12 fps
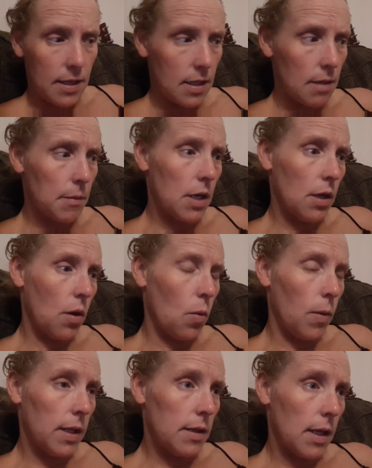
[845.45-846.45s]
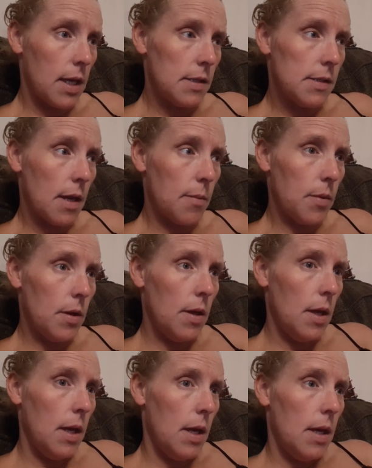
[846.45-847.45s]
Then I'm gonna go wake the kids up,
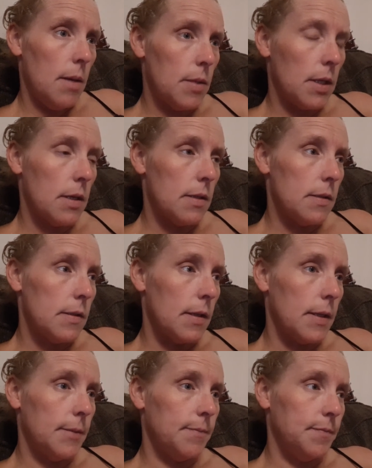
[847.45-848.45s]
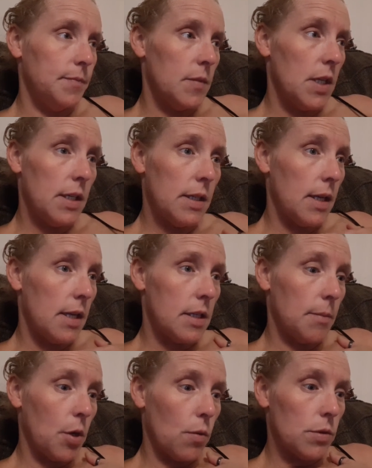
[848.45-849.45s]
because they didn't end
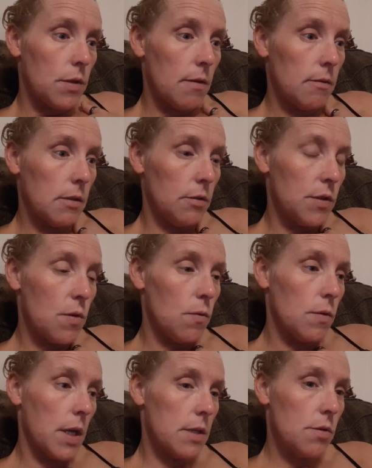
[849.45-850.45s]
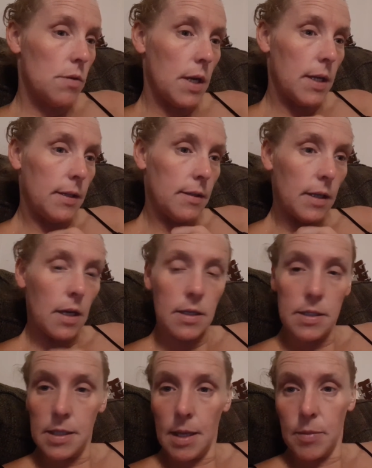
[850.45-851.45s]
up going to the little school yesterday. I kind
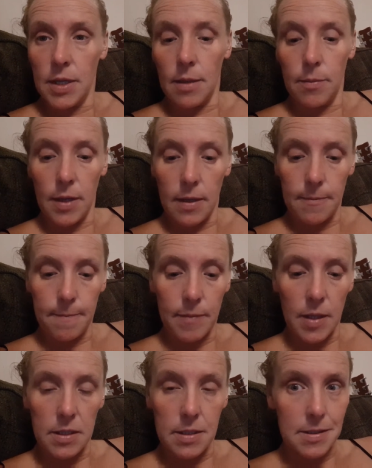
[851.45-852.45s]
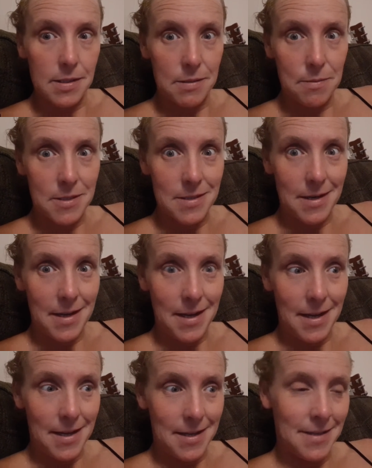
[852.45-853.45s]
of slept in, but I didn't sleep in
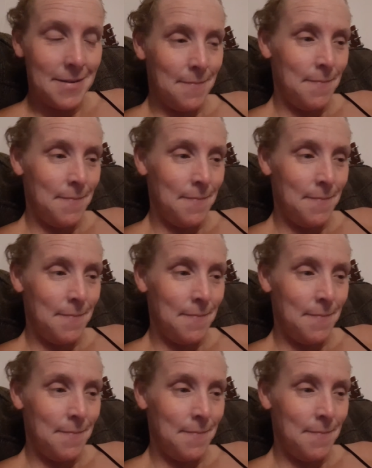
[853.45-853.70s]
today.